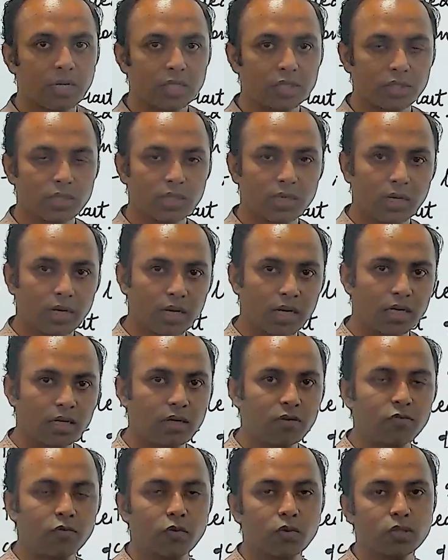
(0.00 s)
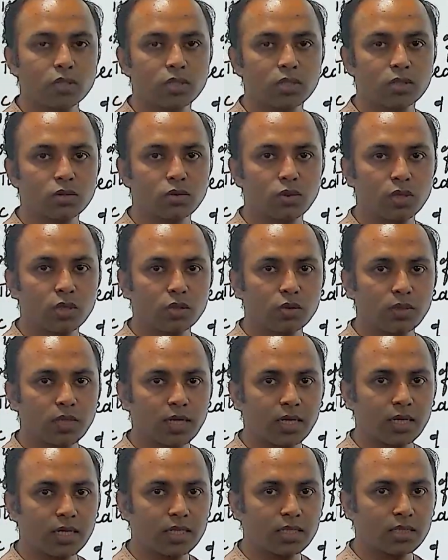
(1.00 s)
gradient force is going to
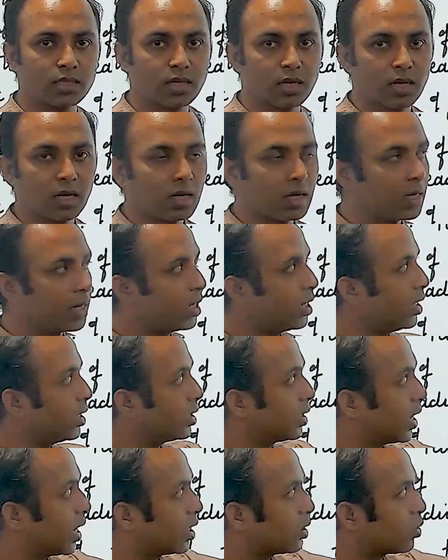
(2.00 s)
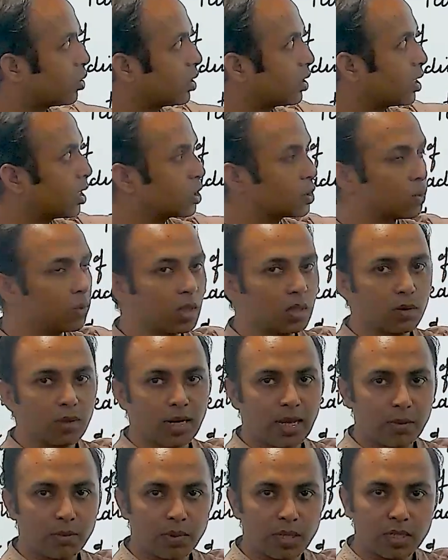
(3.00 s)
decrease. In that context, what will
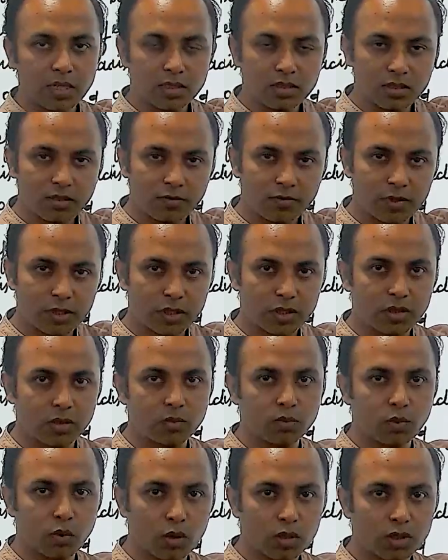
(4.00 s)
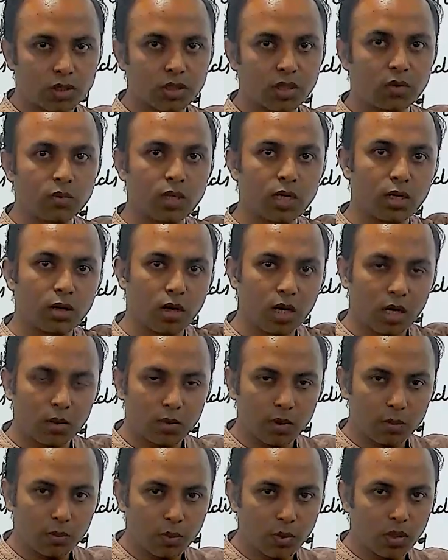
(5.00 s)
happen is sufficient moisture will not
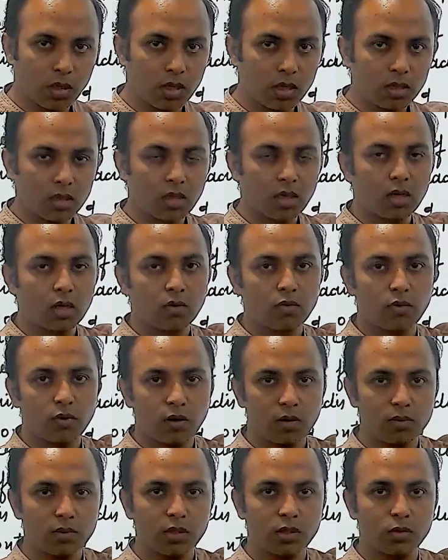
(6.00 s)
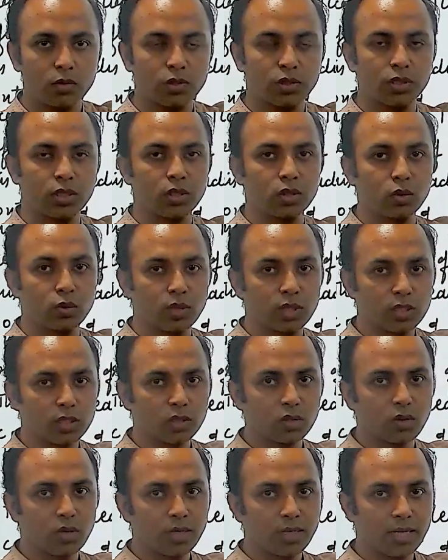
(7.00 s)
be pulled from the ocean towards the
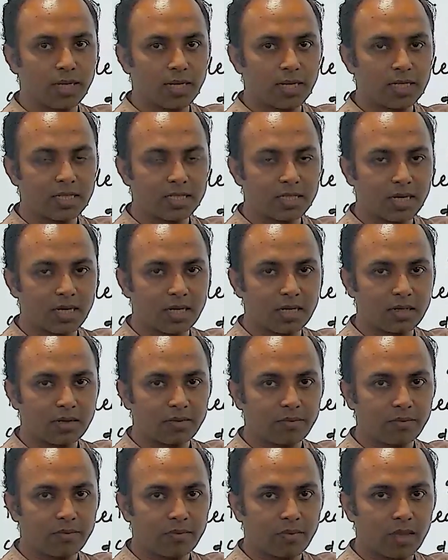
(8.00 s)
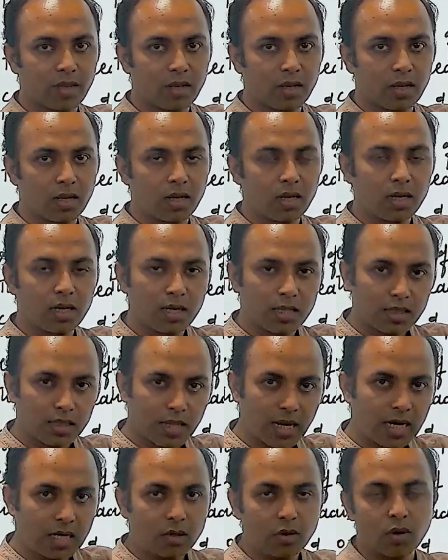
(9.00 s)
continent side. In
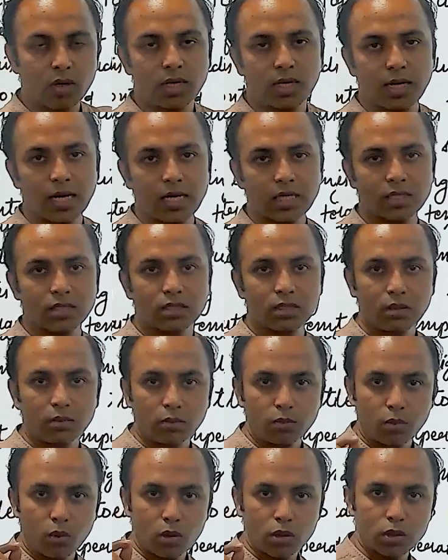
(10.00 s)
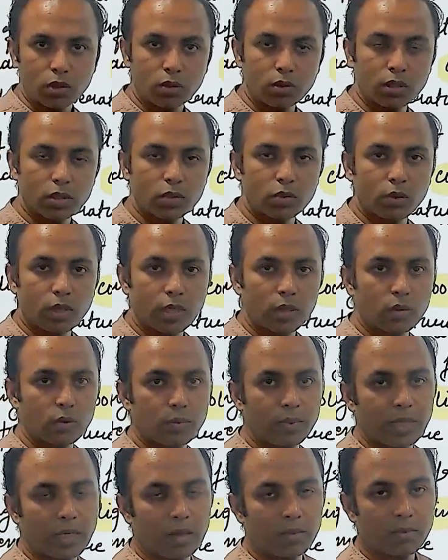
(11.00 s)
that context, monsoon is going to
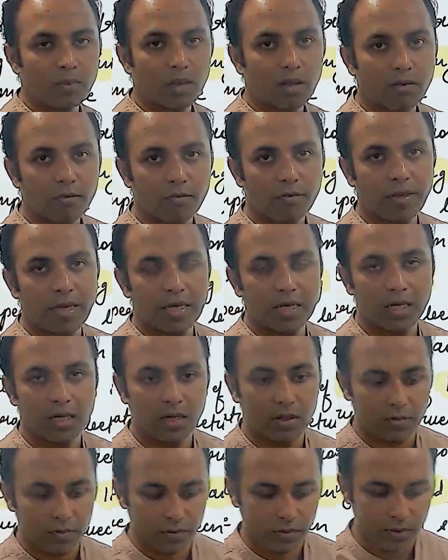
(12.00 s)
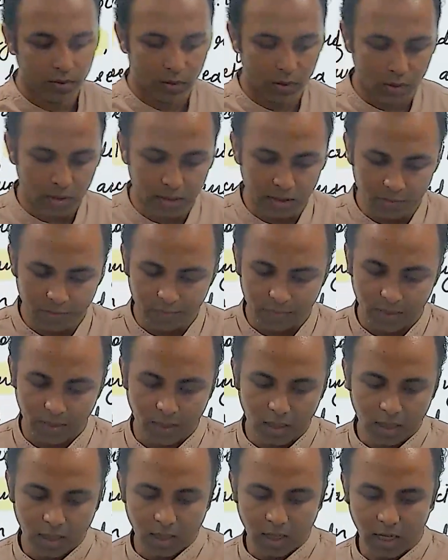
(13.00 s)
become weak enough. Okay,
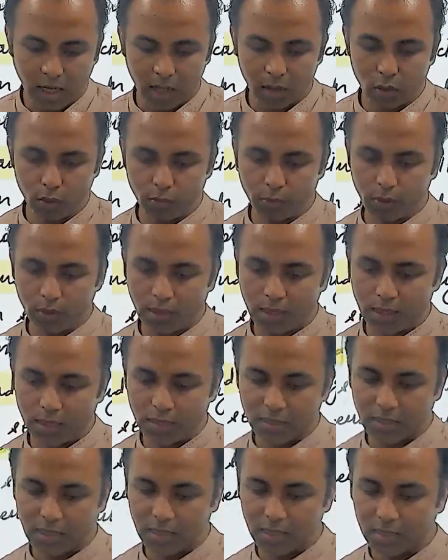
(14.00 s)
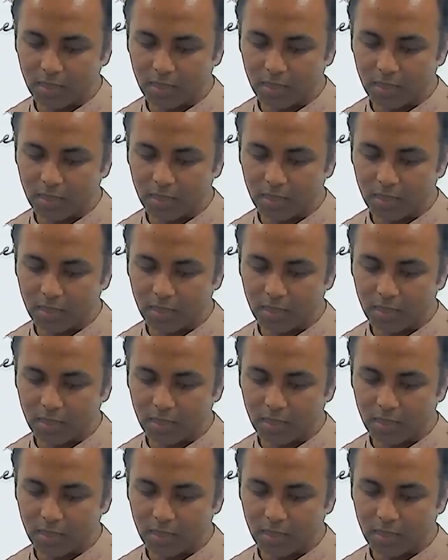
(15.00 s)
I hope you are understanding the